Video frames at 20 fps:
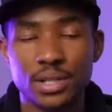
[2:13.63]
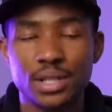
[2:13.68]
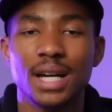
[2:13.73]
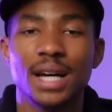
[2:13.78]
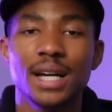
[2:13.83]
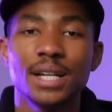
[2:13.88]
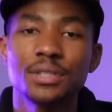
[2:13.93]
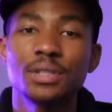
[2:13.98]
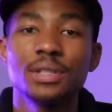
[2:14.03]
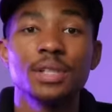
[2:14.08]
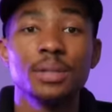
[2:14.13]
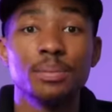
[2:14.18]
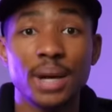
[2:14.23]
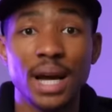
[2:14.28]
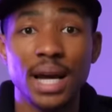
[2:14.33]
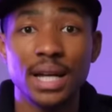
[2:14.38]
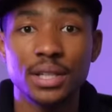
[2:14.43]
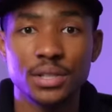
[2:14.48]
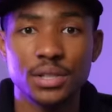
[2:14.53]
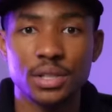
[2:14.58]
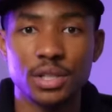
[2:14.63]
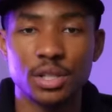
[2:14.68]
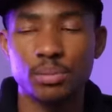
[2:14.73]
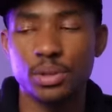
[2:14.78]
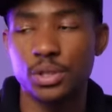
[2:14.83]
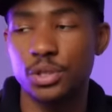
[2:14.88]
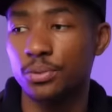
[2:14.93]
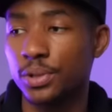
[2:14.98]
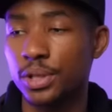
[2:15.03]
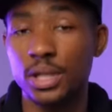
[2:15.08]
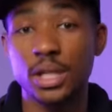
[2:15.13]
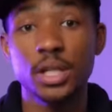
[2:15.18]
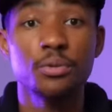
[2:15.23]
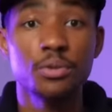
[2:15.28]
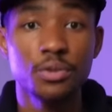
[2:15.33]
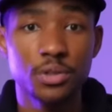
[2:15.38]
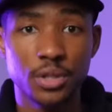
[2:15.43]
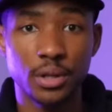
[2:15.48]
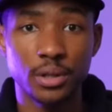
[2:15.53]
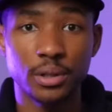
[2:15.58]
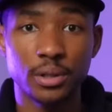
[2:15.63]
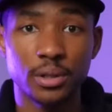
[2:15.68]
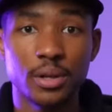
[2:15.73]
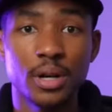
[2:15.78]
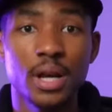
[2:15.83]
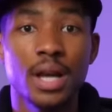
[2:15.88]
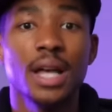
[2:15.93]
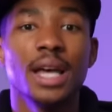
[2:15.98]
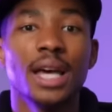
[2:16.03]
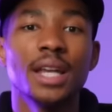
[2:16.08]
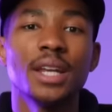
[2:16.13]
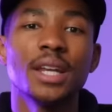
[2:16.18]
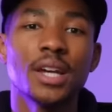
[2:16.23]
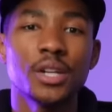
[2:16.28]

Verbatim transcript: constantly balancing between intracellular and